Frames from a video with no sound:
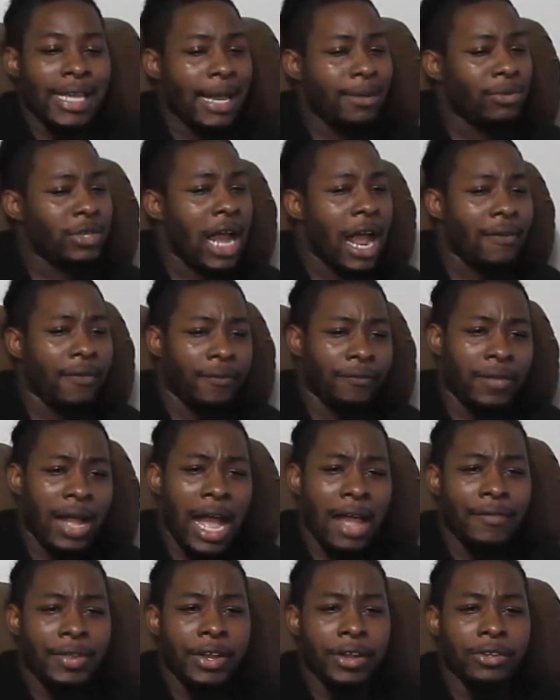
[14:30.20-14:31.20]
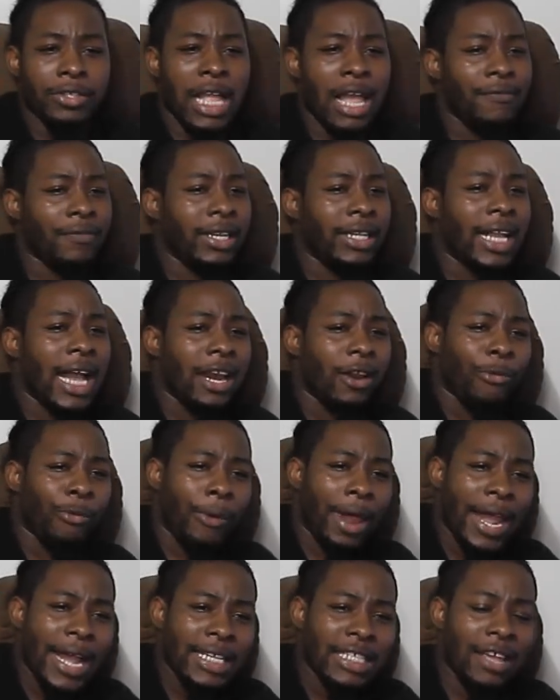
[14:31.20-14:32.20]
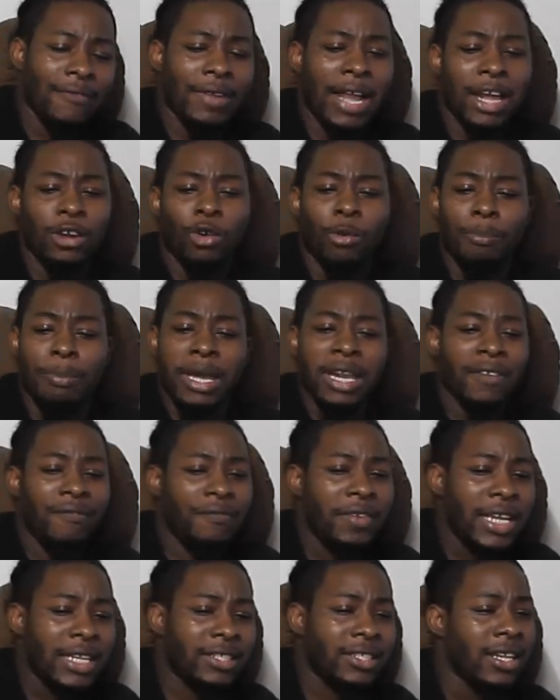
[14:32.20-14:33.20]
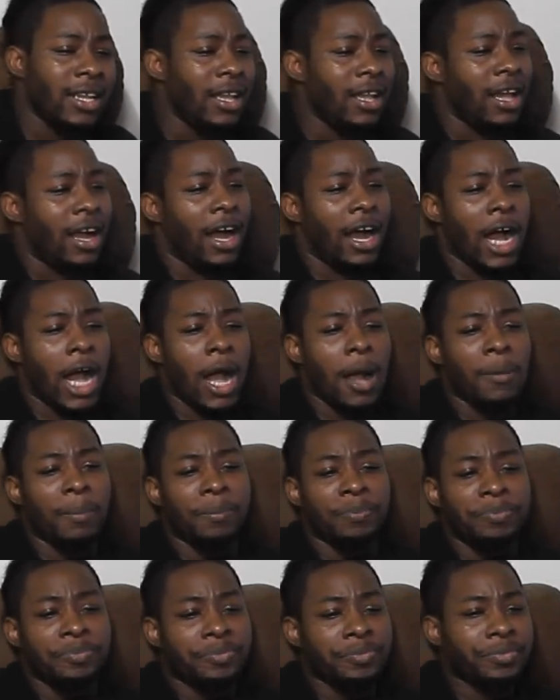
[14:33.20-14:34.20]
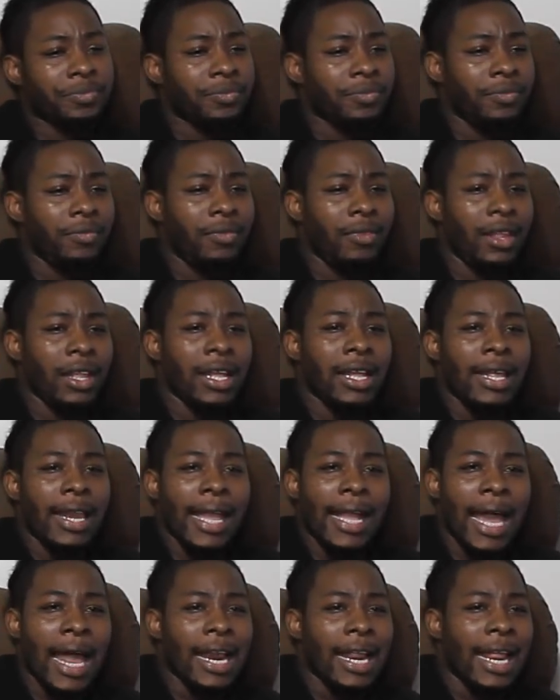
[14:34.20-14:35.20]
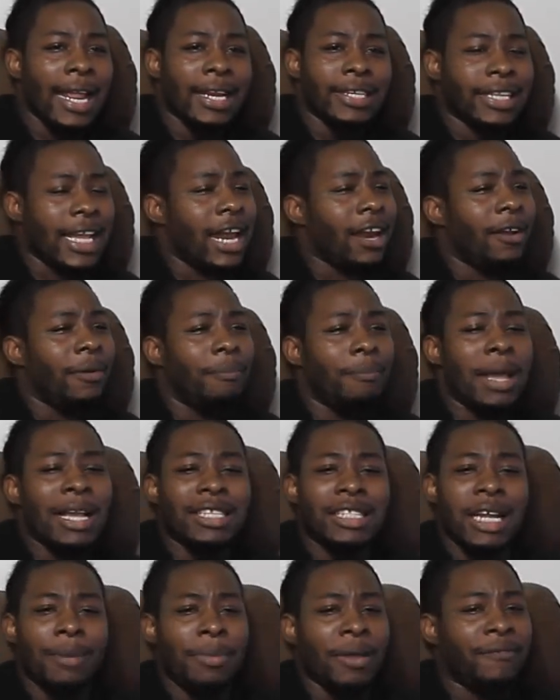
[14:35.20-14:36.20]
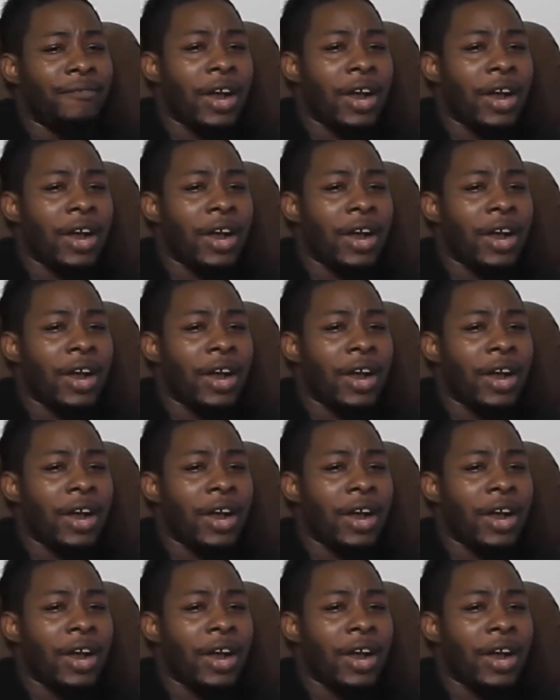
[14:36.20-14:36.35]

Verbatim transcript: the same job for five years, haven't got a raise, haven't got no benefits. Um, they got they inside a messed up